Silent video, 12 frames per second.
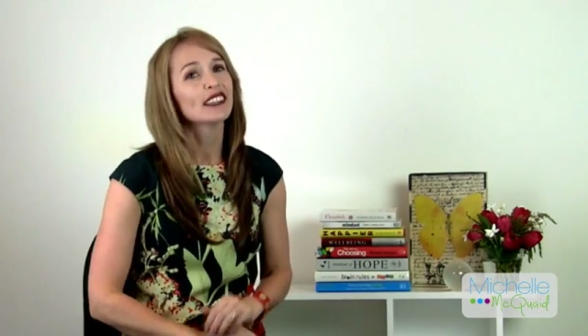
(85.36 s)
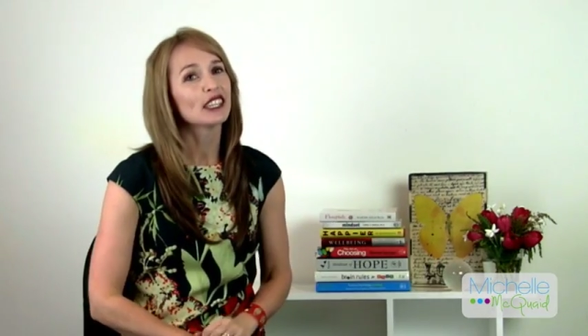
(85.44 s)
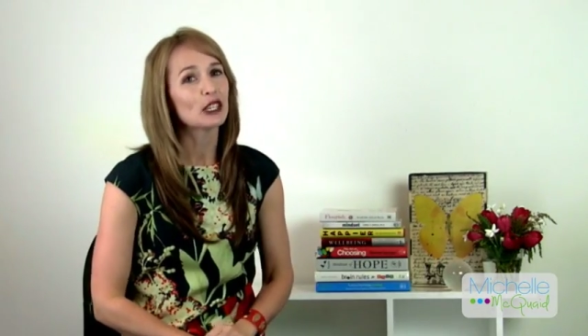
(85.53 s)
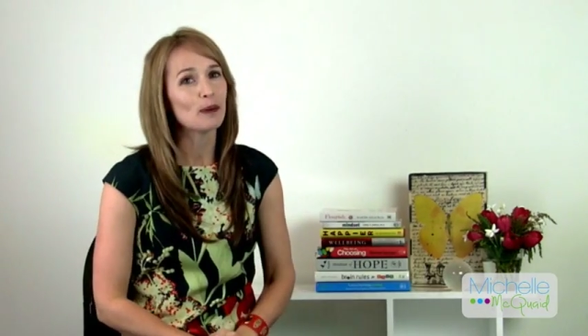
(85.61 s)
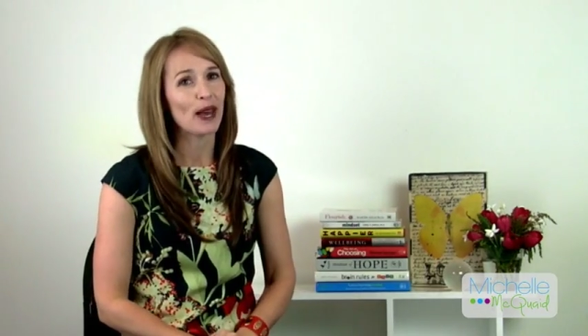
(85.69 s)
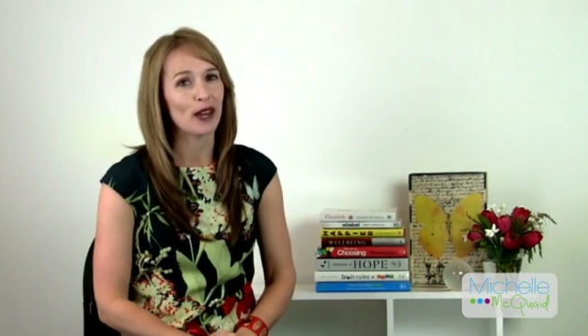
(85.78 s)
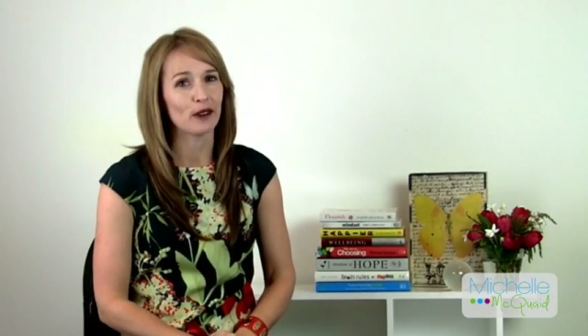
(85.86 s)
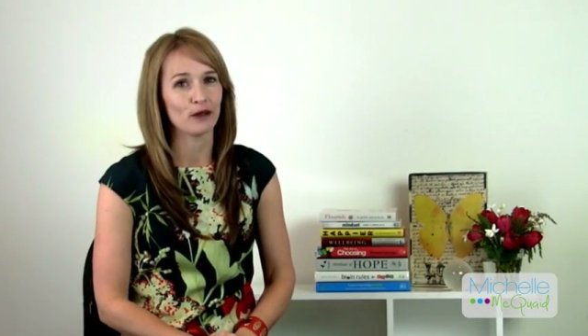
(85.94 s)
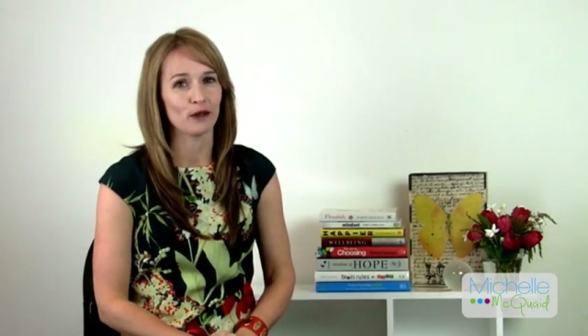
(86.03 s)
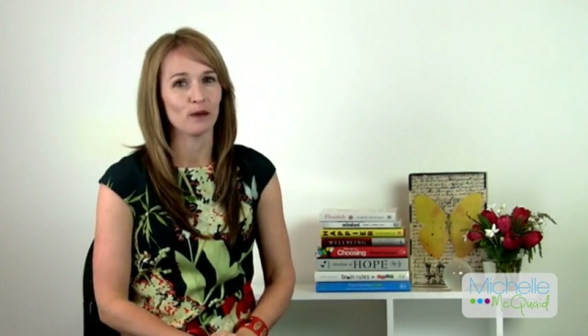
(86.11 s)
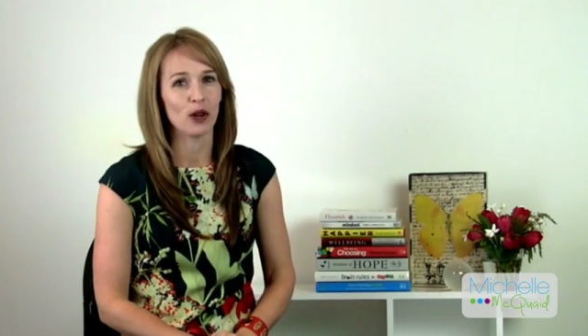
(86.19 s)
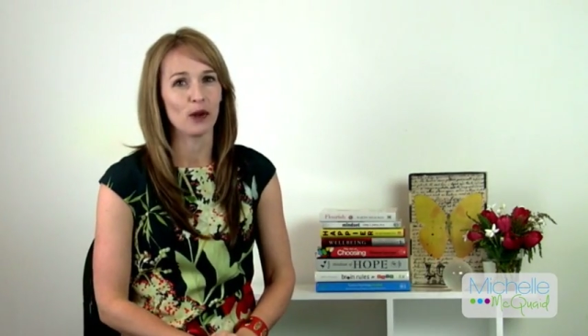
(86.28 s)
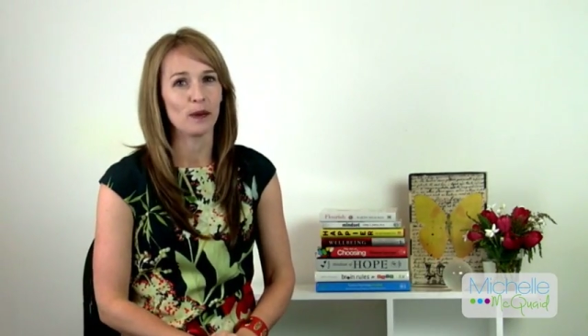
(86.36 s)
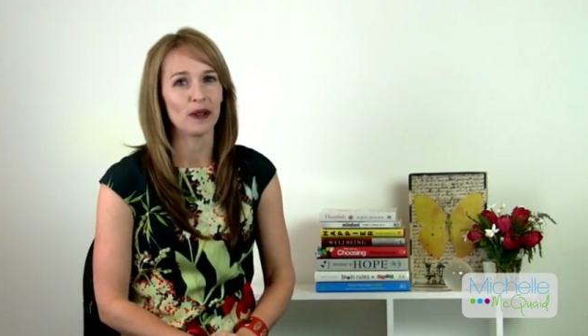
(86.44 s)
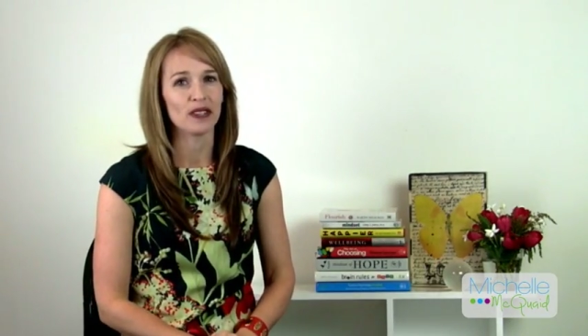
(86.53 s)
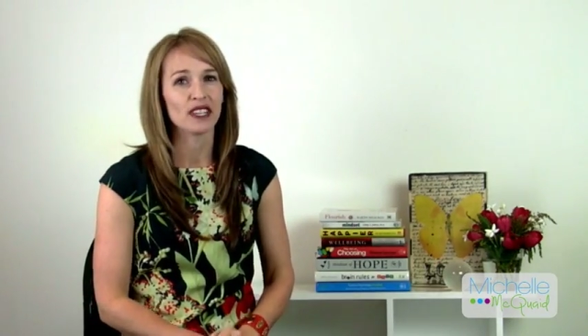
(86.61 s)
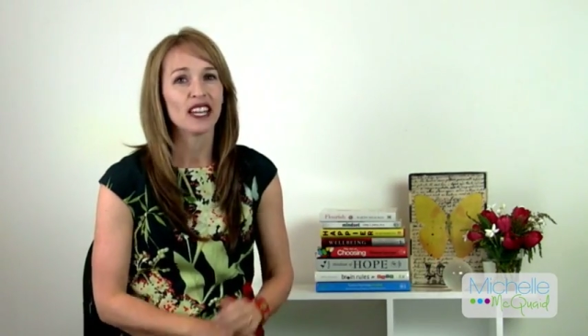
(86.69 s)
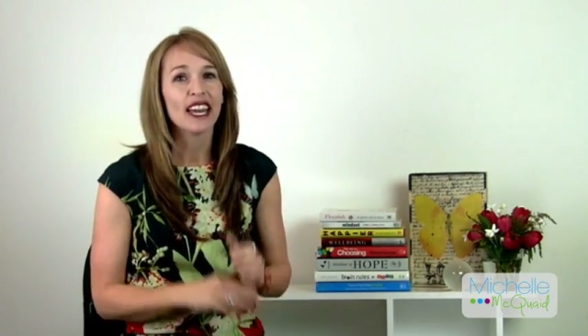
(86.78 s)
Think about it for a
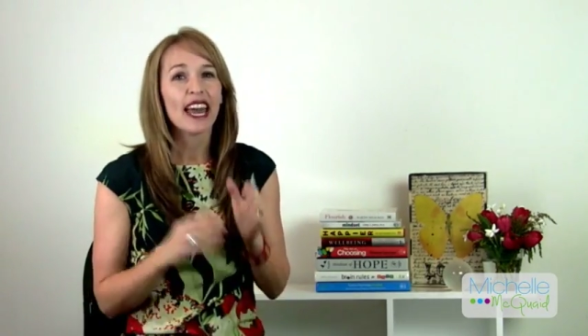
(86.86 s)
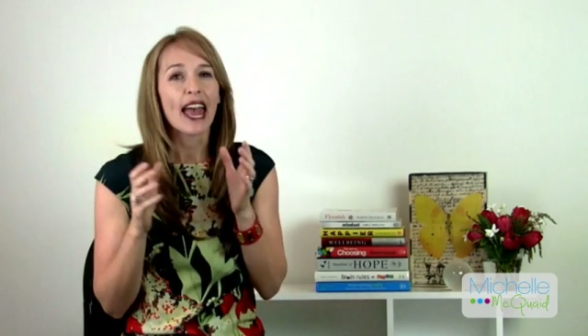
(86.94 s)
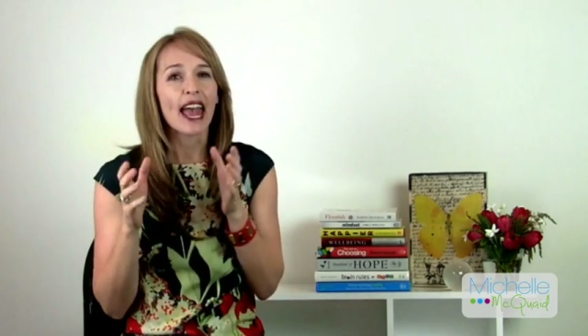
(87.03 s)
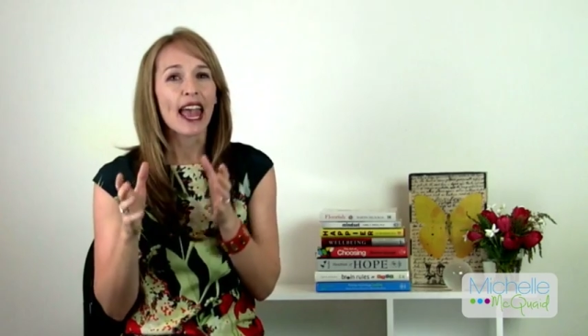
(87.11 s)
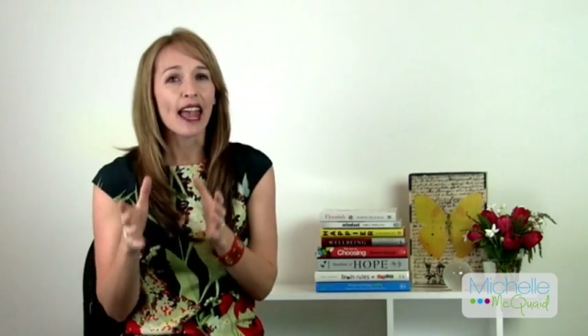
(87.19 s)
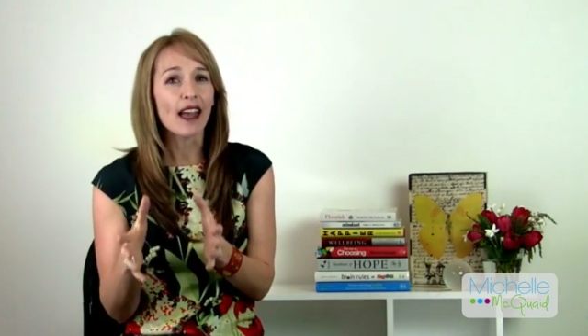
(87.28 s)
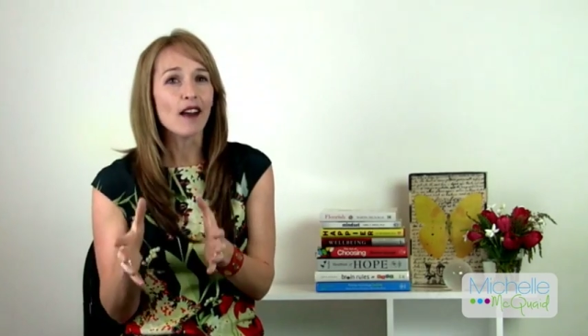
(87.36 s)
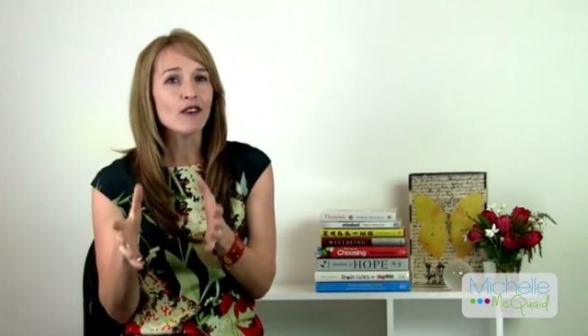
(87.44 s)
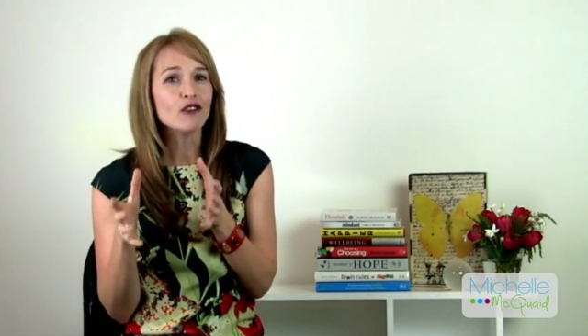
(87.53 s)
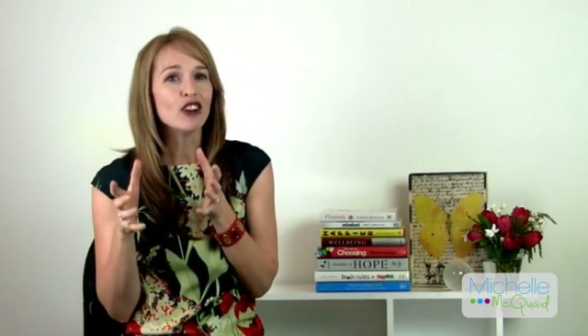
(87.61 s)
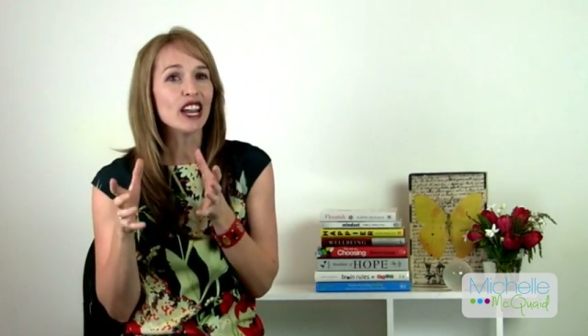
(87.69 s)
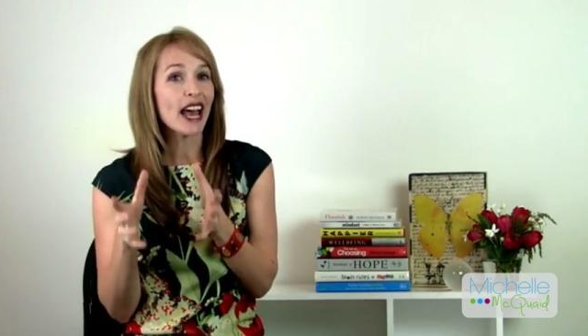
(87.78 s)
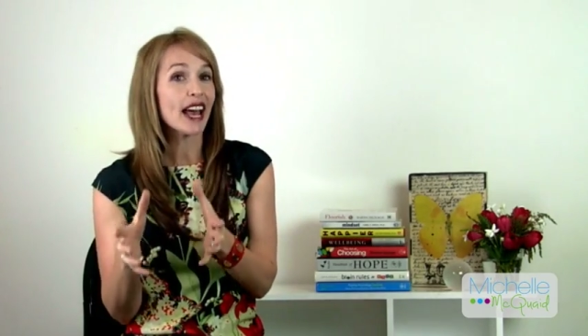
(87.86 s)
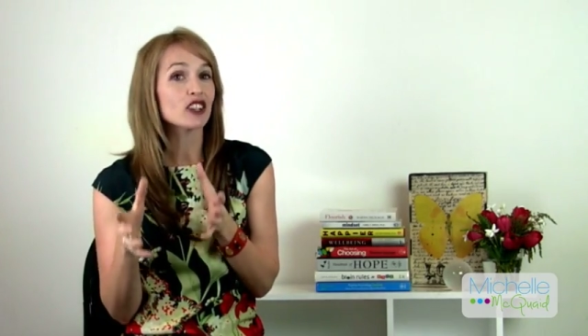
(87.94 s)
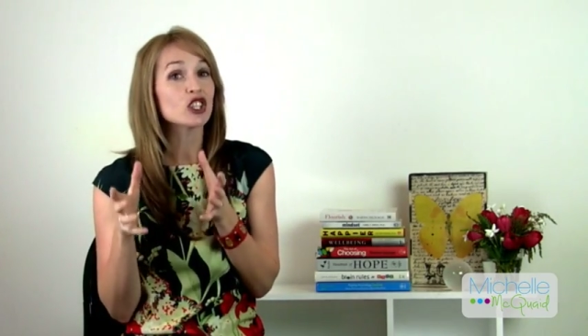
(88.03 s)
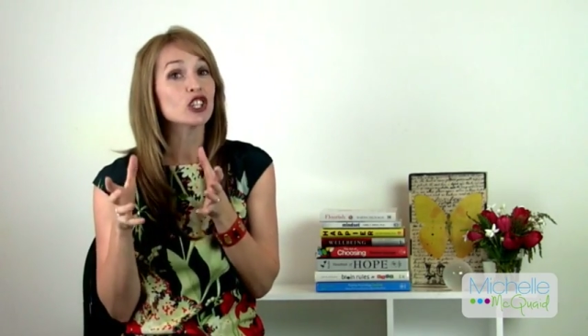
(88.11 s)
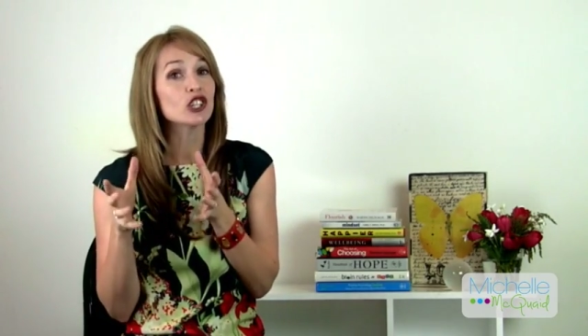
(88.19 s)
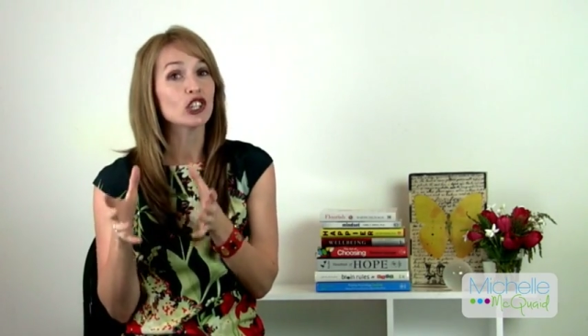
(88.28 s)
moment. Every
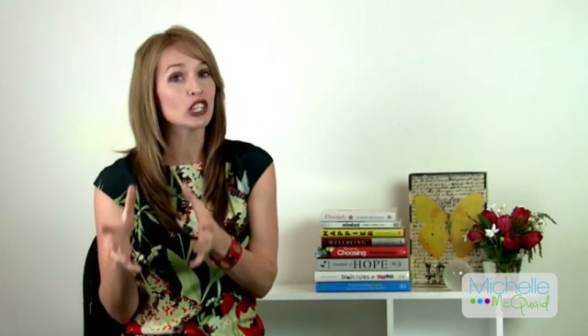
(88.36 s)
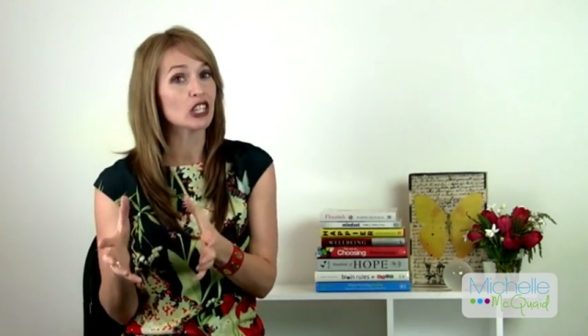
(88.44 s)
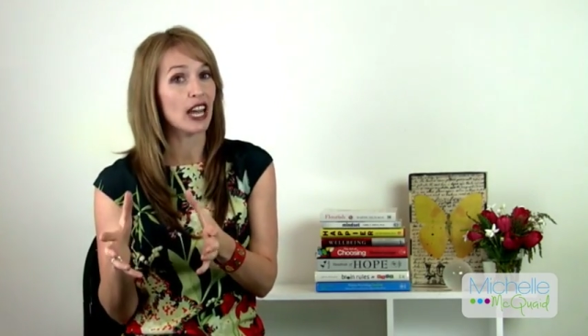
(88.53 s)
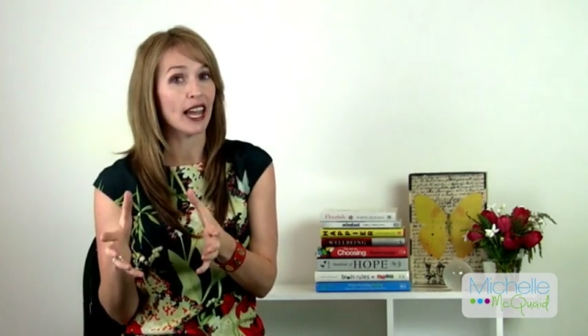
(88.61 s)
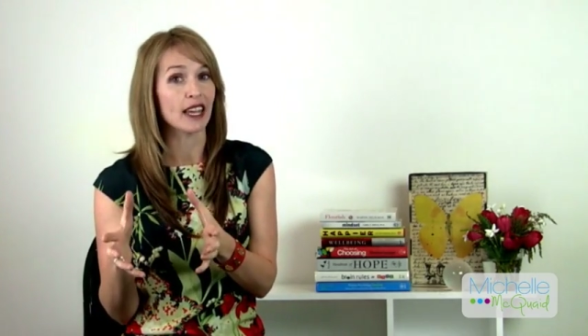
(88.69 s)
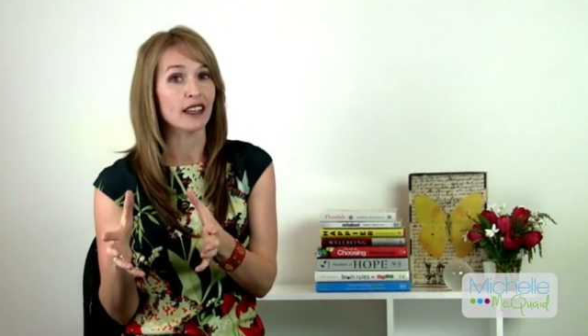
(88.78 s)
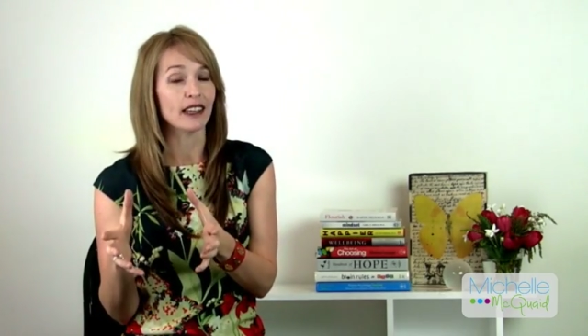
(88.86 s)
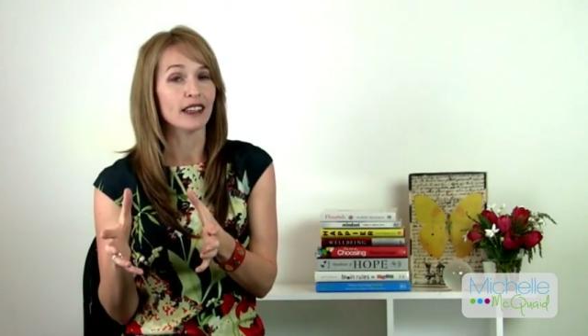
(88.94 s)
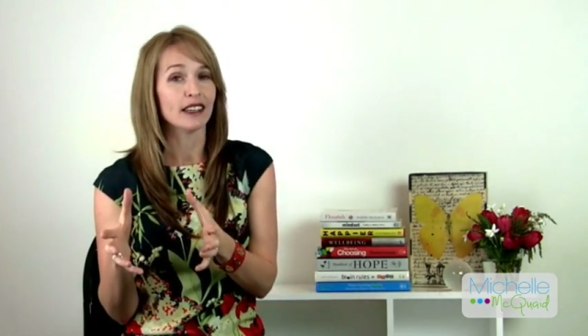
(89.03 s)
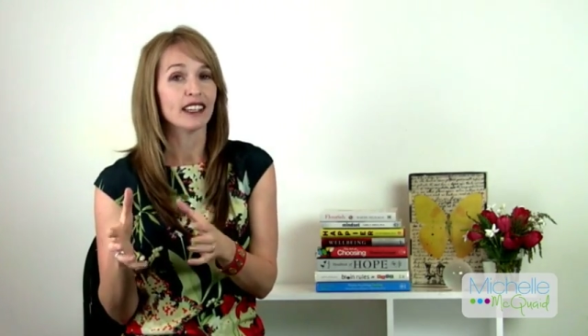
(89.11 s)
action you take